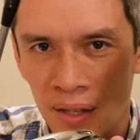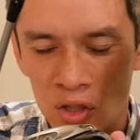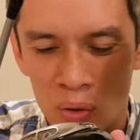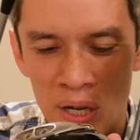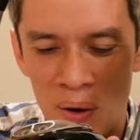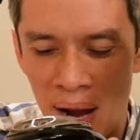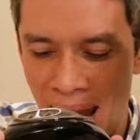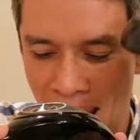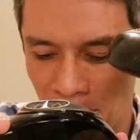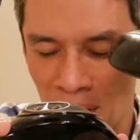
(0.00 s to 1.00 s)
And so here I
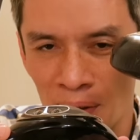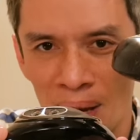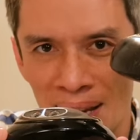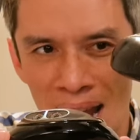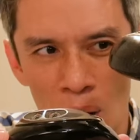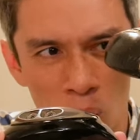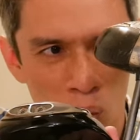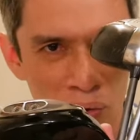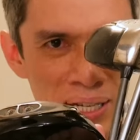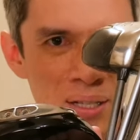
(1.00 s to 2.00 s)
am right now
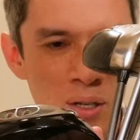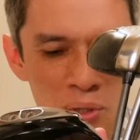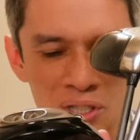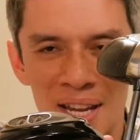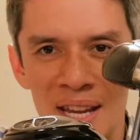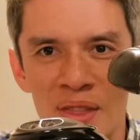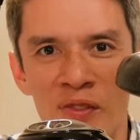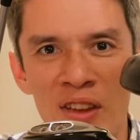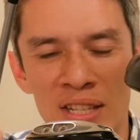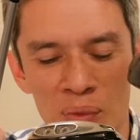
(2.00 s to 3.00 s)
holding, almost got hit in the
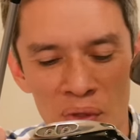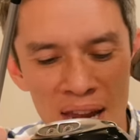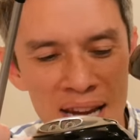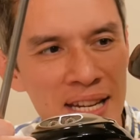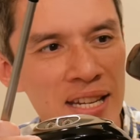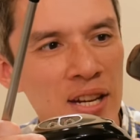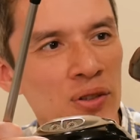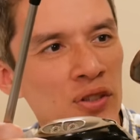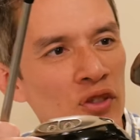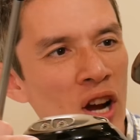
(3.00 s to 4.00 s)
face with 80
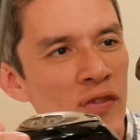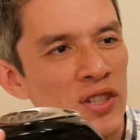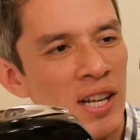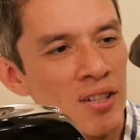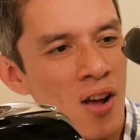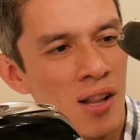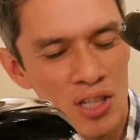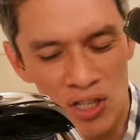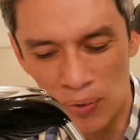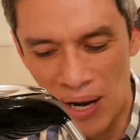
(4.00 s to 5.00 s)
years of driver
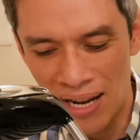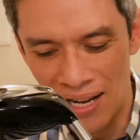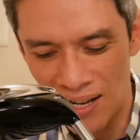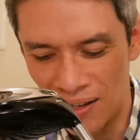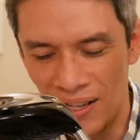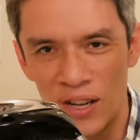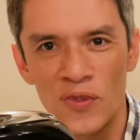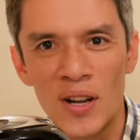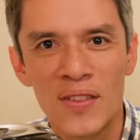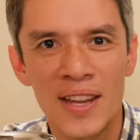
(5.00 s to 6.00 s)
technology right here in
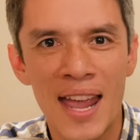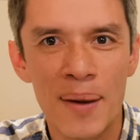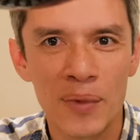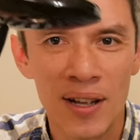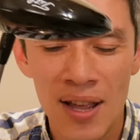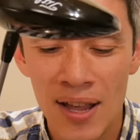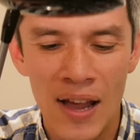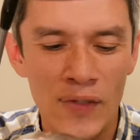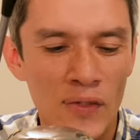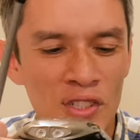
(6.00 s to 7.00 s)
front of the camera.
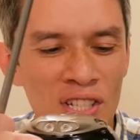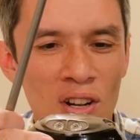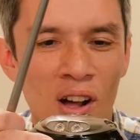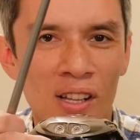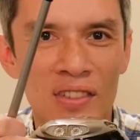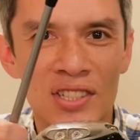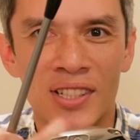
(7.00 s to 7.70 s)
Have you ever seen all of these